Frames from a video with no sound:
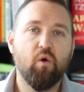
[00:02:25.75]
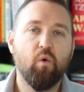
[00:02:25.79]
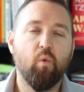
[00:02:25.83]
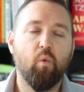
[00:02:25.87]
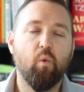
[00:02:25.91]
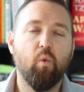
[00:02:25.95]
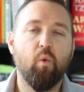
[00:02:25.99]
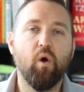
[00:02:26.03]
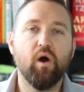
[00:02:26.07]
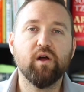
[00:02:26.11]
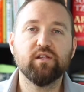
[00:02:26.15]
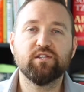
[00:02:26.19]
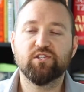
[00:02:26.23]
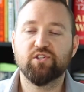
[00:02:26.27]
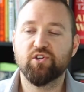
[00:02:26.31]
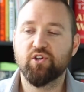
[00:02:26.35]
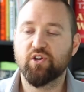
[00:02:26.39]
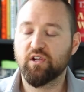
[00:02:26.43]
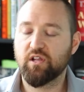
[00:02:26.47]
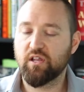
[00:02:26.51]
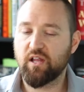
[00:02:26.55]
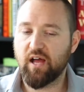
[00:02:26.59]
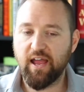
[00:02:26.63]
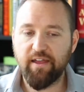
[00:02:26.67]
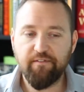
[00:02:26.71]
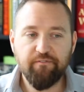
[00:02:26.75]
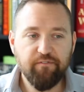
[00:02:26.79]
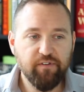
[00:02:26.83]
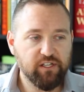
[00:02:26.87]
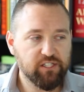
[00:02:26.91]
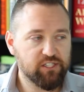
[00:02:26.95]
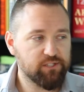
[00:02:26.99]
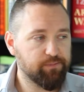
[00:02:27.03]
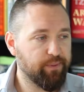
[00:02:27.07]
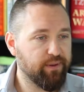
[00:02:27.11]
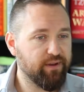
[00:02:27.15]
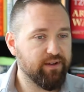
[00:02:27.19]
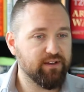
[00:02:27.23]
What's your life
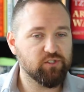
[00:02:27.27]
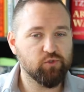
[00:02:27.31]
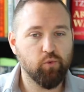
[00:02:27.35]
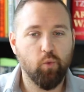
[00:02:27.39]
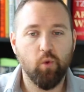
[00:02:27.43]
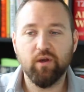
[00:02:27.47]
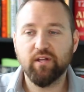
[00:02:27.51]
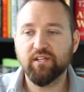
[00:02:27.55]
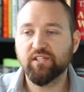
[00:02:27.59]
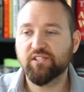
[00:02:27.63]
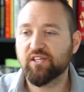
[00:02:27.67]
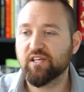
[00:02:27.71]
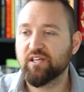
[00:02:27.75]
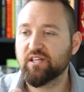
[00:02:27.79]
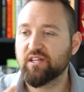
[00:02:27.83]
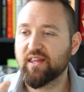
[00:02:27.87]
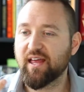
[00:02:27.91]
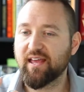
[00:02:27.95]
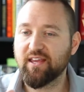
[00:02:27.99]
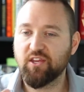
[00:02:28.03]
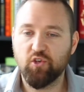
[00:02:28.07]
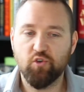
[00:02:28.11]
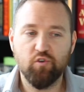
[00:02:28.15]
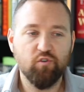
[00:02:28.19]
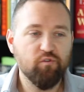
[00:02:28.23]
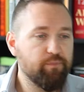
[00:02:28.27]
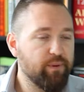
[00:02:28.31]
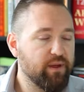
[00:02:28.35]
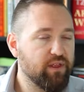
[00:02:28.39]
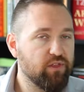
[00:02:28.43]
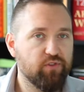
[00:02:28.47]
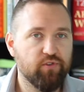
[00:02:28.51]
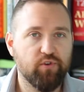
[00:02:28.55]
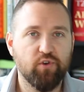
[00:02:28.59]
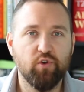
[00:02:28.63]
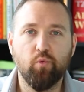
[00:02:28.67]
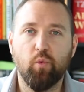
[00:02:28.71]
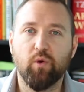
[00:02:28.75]
experience? What is it that you've
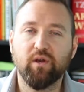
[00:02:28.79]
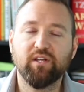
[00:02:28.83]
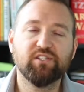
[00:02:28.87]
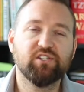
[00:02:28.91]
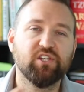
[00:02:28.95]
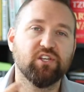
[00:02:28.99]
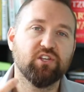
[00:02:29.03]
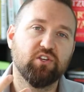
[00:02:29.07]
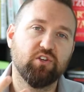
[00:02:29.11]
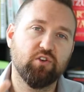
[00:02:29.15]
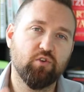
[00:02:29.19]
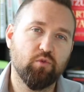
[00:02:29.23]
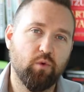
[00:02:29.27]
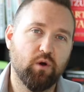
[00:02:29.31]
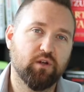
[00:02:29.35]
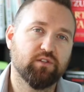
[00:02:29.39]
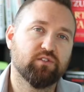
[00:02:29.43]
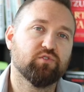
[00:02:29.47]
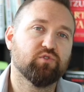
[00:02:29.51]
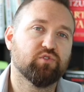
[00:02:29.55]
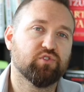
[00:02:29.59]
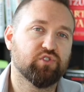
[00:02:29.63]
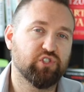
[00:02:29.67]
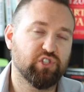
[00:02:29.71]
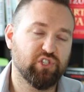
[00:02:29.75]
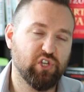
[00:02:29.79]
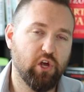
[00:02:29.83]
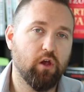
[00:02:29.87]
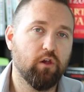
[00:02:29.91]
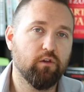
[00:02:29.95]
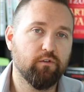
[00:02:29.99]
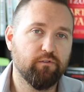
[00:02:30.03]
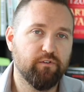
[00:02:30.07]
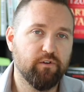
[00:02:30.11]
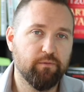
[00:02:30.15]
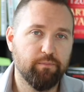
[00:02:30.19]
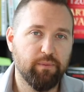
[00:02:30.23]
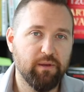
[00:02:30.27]
been through? What is it you want to
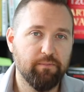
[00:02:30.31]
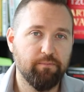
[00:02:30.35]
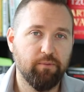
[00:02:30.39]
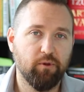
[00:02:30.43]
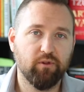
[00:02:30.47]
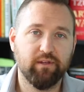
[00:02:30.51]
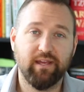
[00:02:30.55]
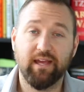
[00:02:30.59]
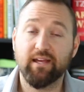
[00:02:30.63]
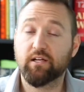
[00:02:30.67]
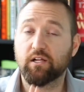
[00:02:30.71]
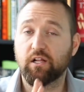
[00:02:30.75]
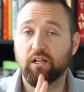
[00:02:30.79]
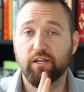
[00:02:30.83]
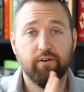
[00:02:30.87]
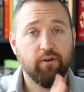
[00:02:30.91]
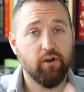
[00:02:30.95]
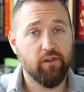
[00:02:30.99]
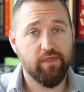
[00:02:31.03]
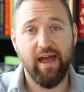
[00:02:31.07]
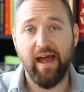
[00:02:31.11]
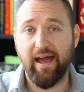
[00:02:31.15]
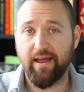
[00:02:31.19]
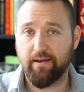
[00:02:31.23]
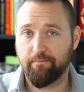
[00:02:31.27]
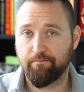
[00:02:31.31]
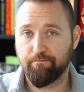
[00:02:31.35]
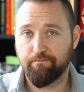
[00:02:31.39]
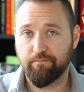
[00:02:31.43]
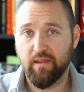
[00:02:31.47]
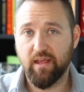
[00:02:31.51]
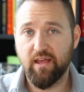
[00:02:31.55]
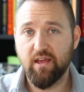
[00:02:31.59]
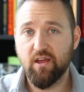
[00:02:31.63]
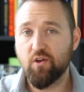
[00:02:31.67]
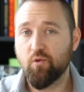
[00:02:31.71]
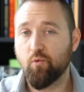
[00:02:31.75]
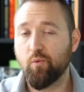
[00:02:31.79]
solve for people? Get clear on that.
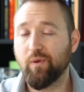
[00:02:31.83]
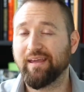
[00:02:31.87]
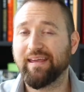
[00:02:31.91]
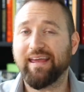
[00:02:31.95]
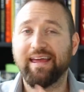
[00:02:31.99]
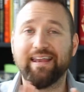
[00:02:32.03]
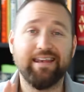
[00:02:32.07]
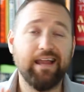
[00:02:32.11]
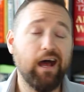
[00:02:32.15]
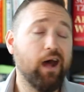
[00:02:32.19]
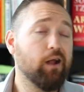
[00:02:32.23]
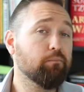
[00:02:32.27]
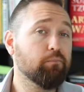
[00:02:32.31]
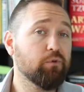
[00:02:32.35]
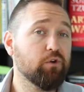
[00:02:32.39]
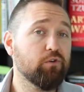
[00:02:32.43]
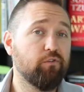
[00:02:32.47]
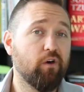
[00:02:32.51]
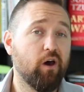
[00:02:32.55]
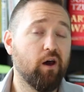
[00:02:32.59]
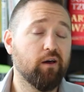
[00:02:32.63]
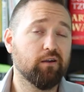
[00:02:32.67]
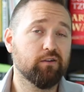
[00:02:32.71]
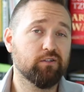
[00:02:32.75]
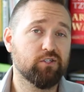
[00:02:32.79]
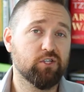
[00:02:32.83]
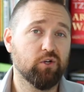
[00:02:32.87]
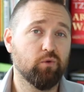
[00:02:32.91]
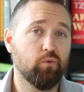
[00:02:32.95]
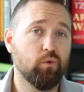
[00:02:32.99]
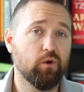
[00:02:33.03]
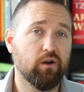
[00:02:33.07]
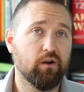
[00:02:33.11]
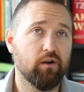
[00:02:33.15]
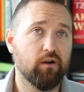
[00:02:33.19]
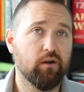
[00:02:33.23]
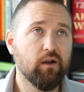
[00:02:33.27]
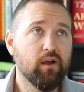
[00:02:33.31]
We cannot move on until
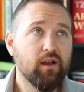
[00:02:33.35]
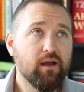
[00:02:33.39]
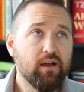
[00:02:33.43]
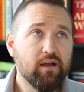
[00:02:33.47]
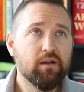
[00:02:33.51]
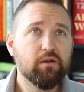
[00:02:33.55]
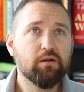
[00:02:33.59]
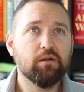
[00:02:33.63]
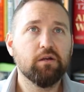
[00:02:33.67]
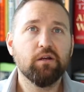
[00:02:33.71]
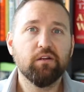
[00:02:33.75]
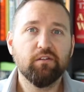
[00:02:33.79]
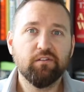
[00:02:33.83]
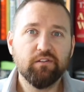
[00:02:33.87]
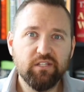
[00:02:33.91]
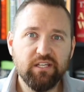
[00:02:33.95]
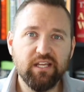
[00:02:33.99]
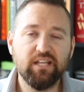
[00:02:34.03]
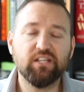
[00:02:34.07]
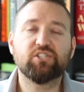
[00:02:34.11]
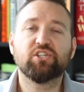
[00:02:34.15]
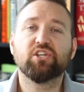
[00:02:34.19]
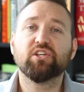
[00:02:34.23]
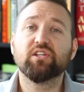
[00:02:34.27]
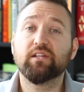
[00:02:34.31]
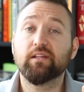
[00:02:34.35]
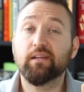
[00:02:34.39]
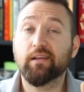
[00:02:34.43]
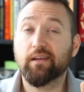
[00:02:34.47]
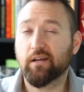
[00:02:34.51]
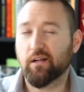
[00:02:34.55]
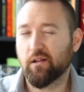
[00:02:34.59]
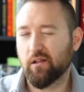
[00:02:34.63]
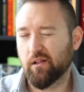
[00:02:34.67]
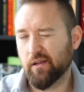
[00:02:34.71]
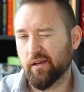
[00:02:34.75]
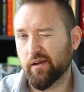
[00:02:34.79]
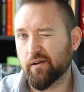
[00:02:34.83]
we're decently
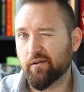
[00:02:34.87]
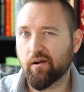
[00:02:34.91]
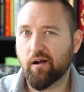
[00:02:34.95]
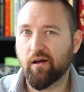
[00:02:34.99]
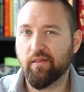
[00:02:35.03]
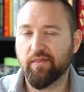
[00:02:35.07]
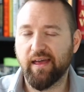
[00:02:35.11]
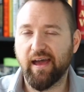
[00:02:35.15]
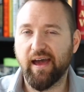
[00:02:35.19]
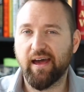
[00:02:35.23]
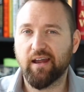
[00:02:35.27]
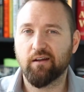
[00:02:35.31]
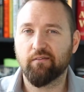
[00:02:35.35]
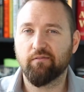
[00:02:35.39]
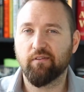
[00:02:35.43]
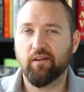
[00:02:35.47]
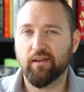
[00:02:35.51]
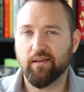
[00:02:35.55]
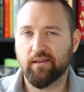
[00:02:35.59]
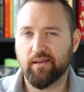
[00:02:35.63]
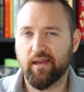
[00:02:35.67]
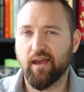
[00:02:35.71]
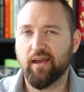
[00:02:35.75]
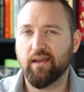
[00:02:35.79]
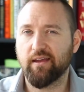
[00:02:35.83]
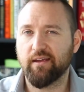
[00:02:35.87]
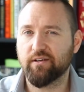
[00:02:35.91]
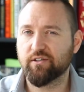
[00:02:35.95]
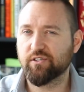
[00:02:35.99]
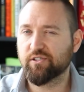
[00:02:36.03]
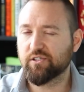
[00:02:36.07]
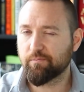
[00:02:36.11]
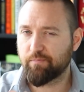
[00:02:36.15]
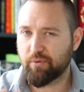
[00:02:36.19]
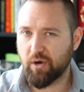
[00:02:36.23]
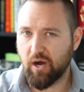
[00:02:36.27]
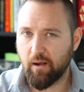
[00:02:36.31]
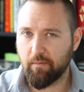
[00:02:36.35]
clear on that of like, okay, here's
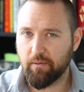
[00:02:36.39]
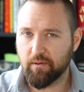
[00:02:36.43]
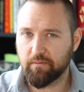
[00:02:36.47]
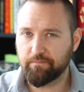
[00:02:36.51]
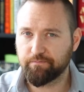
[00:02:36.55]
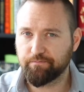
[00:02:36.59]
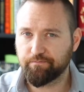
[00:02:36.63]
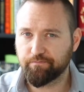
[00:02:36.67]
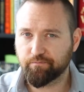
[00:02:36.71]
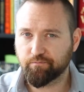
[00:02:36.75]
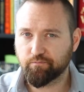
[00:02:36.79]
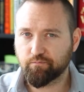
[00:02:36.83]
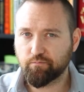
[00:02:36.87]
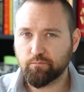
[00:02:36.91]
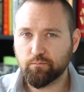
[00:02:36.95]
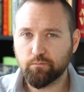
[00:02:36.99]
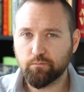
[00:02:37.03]
the problem